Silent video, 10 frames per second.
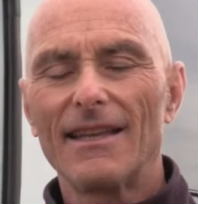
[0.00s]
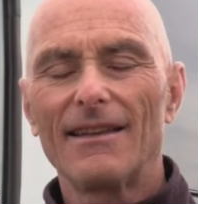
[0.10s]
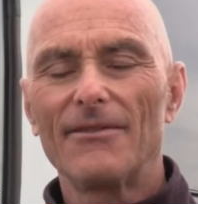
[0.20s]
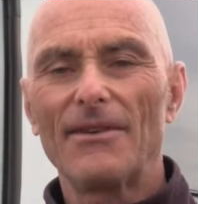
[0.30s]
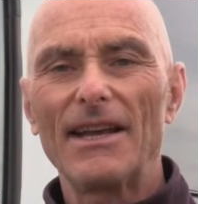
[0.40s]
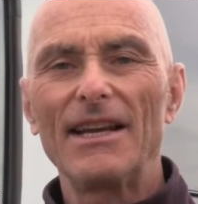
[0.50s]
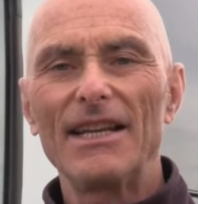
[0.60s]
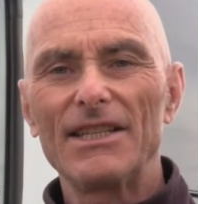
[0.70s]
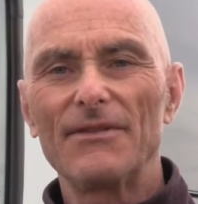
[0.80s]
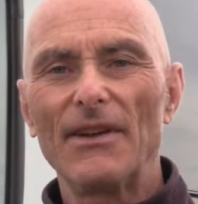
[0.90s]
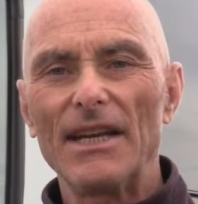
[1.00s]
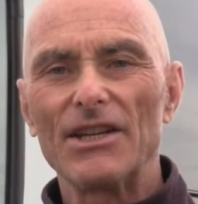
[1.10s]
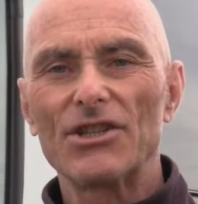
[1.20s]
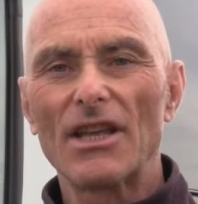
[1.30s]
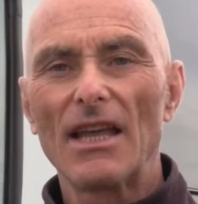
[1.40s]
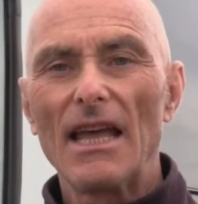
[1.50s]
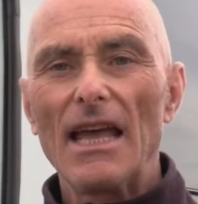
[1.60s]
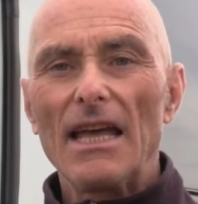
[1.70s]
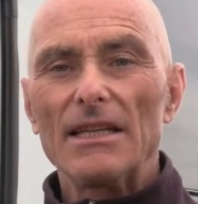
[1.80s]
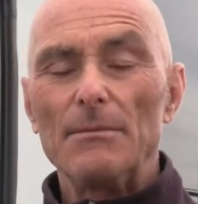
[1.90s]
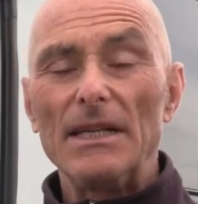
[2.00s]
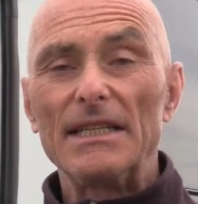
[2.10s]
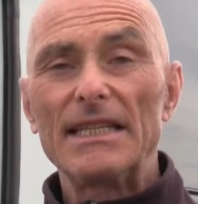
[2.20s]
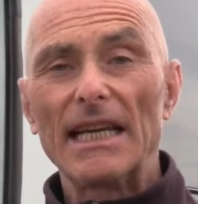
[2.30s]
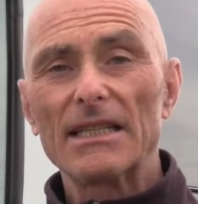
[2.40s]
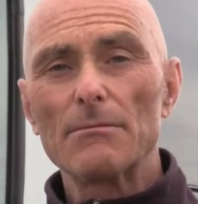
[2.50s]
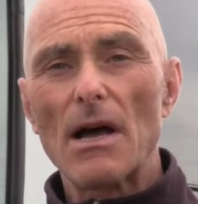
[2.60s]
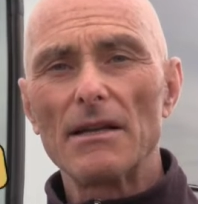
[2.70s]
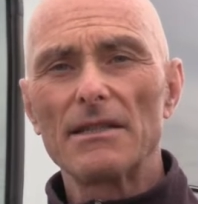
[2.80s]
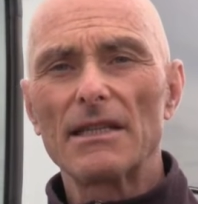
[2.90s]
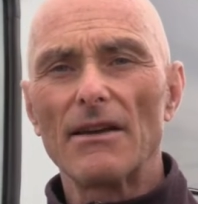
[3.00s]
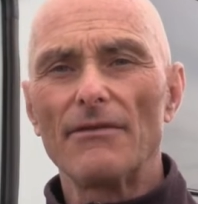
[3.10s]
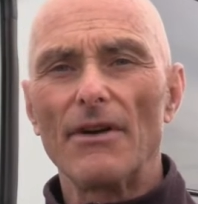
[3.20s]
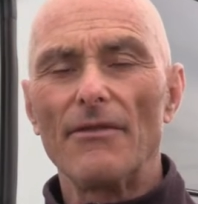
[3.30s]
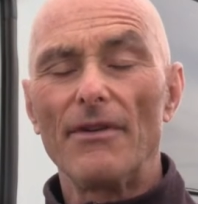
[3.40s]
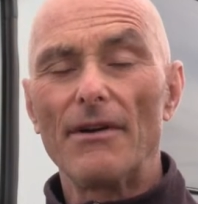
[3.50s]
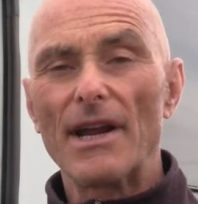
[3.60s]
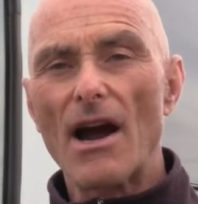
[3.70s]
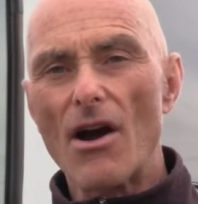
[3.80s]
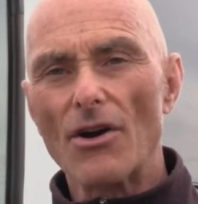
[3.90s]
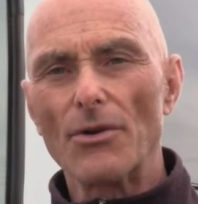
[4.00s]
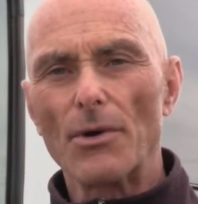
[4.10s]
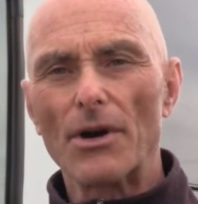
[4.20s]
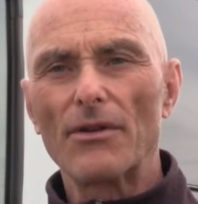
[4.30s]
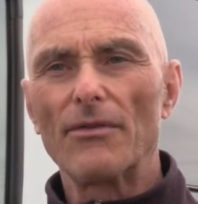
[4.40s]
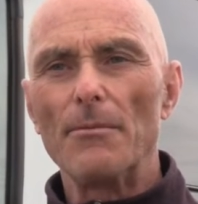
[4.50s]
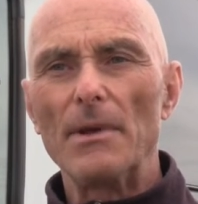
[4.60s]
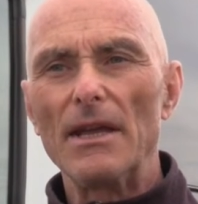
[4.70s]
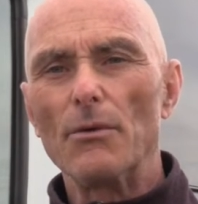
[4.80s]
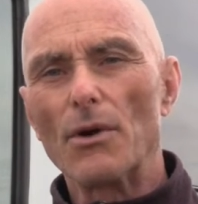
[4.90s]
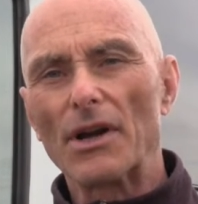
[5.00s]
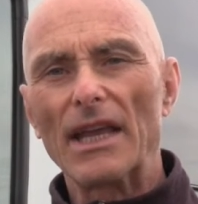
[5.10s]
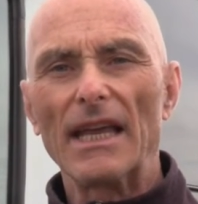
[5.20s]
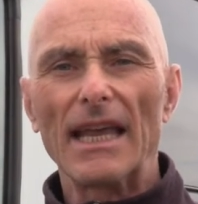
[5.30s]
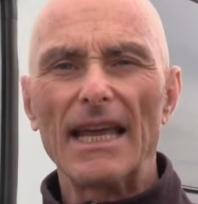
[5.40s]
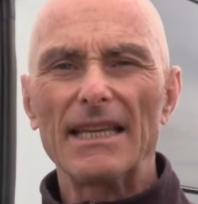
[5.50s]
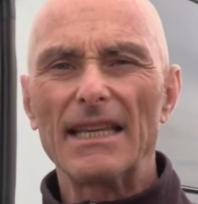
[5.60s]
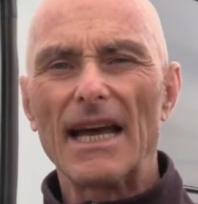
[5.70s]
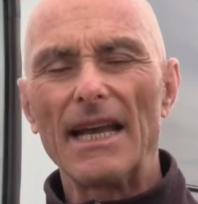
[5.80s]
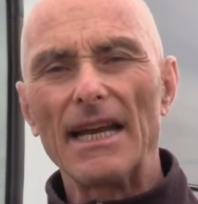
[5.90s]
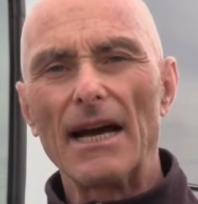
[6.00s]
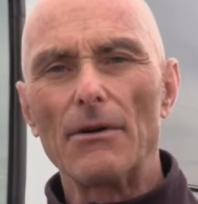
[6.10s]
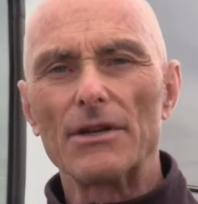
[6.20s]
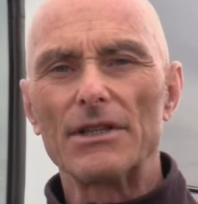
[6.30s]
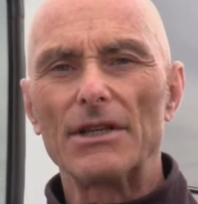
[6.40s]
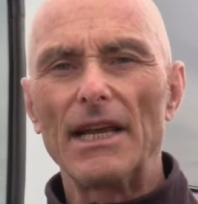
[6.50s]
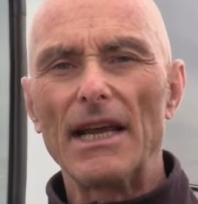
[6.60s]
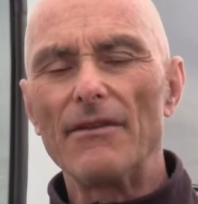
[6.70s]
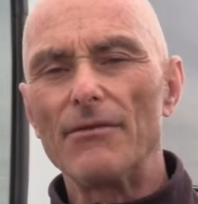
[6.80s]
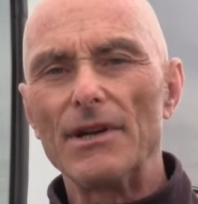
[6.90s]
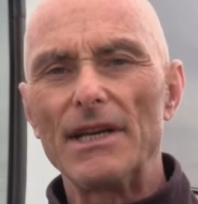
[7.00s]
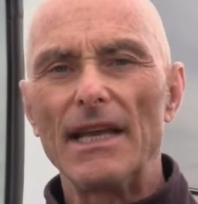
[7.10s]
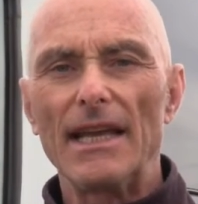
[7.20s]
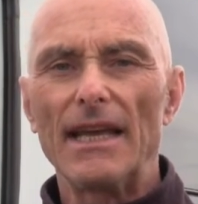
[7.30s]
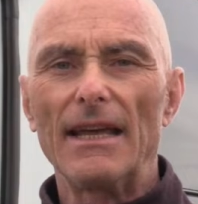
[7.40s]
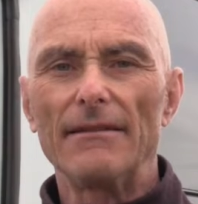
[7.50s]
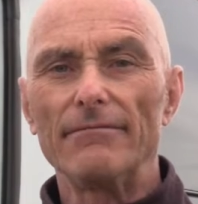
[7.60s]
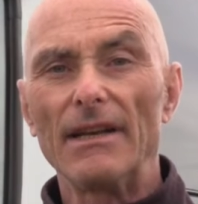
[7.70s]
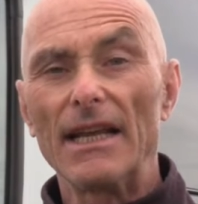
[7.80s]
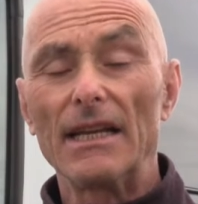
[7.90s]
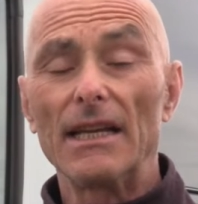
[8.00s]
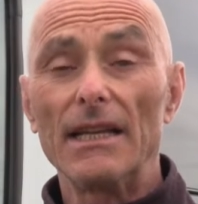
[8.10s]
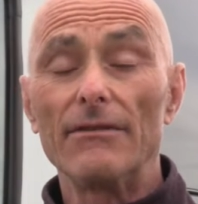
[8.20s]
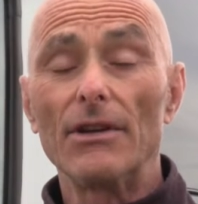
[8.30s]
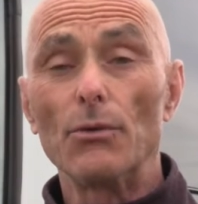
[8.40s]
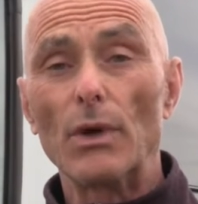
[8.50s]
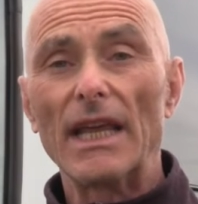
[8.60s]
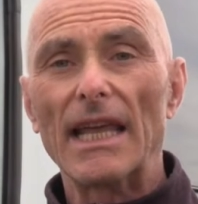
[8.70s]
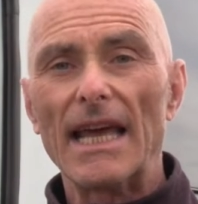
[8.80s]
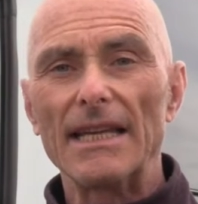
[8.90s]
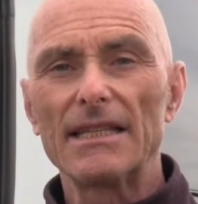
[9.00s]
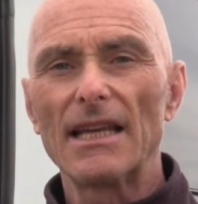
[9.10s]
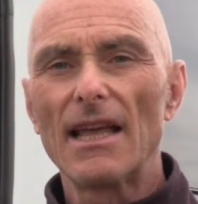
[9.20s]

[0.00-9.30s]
Finally it's finished. It's been 6 months of very hard work for me, working 8-9 hours a day every day, and lately even weekends.